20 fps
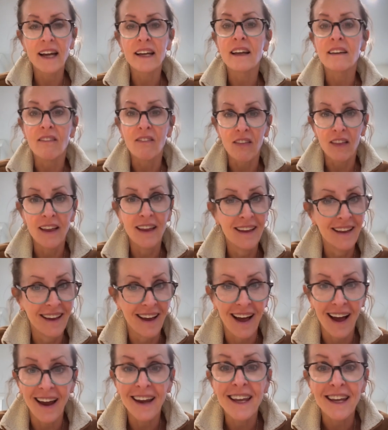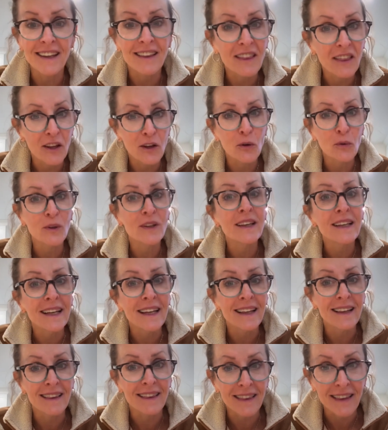I can literally live in
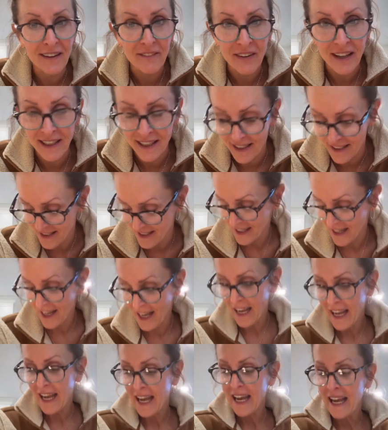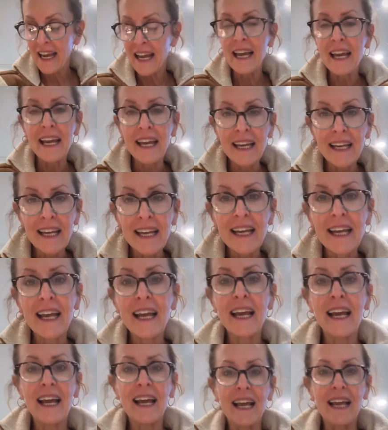it. It
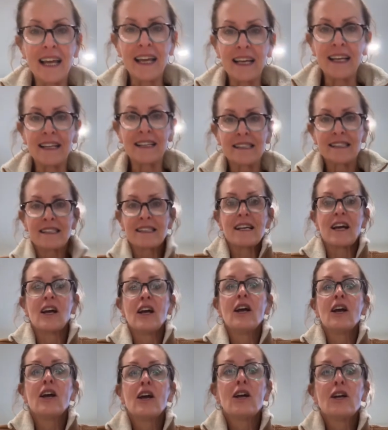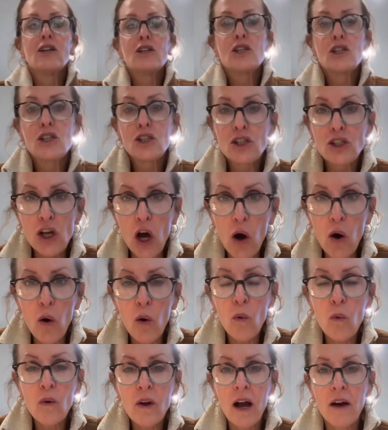is so comfortable. I
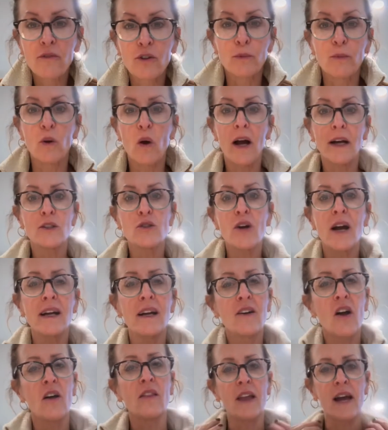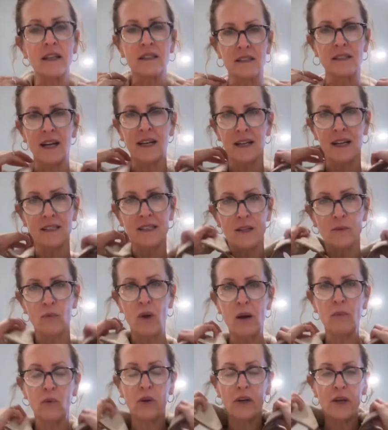tried it on last night and I said, Rob, what do you think of
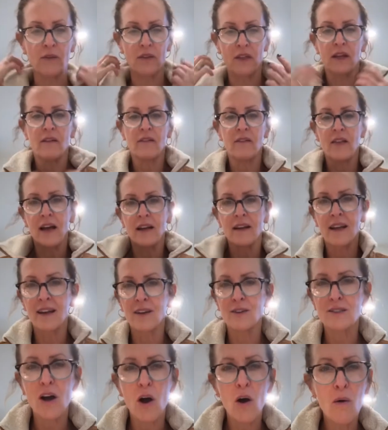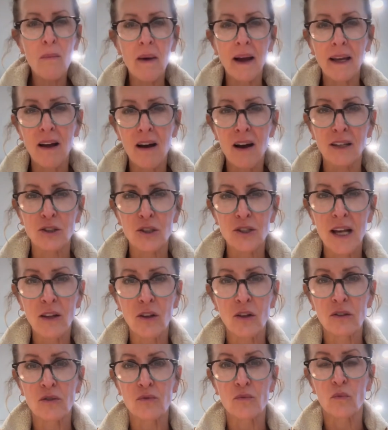that? He goes, oh my gosh, that looks really
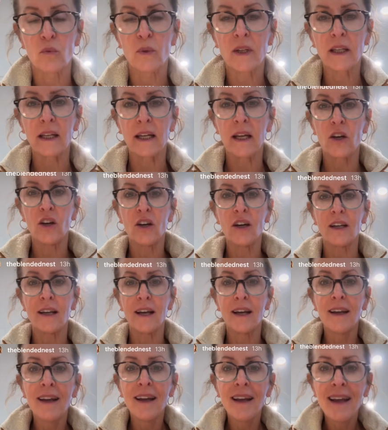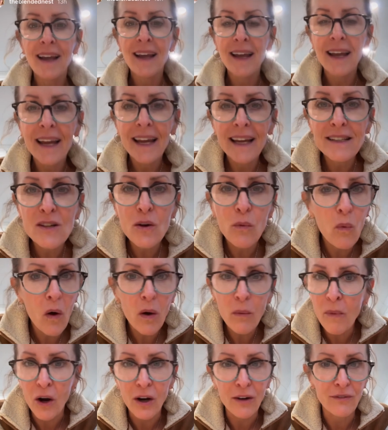good. It's a Walmart find.
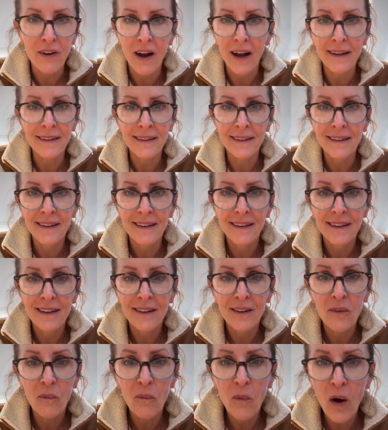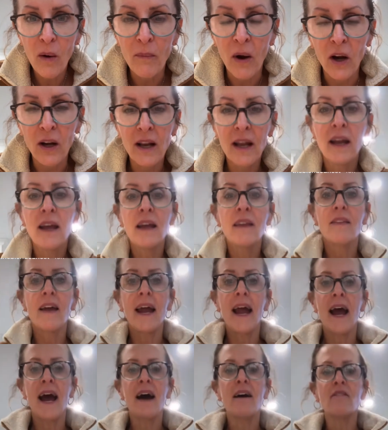Walmart. They have
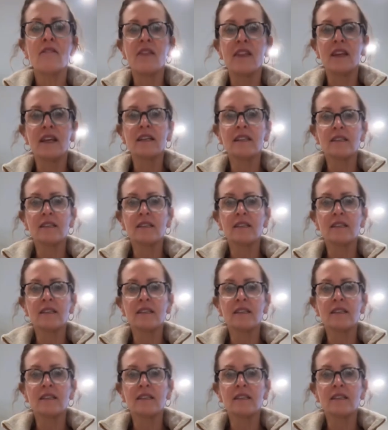this in